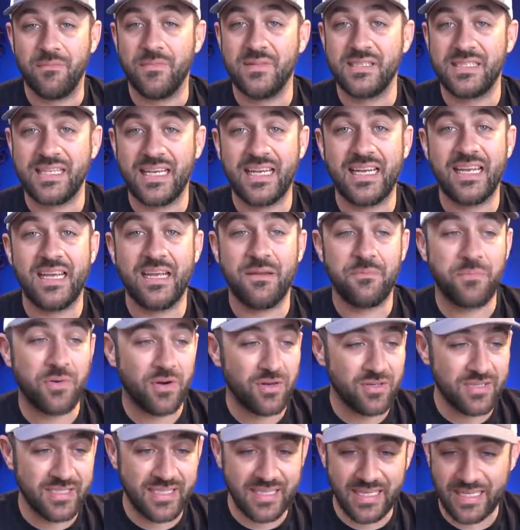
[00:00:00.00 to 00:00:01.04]
Seeing it in
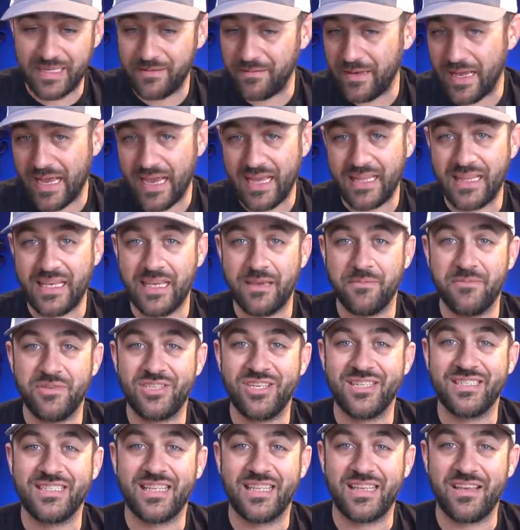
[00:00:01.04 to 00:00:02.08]
person and the
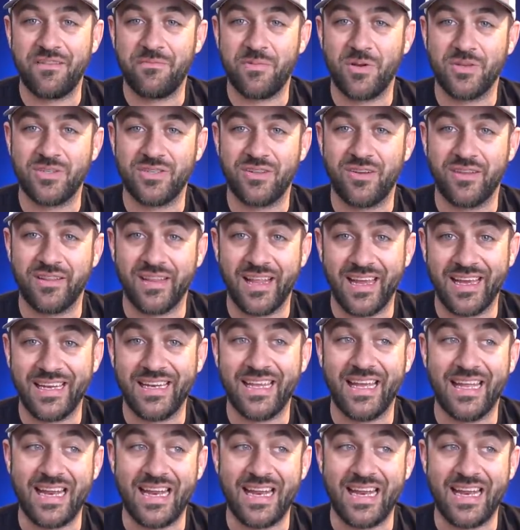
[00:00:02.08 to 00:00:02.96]
images that they posted online,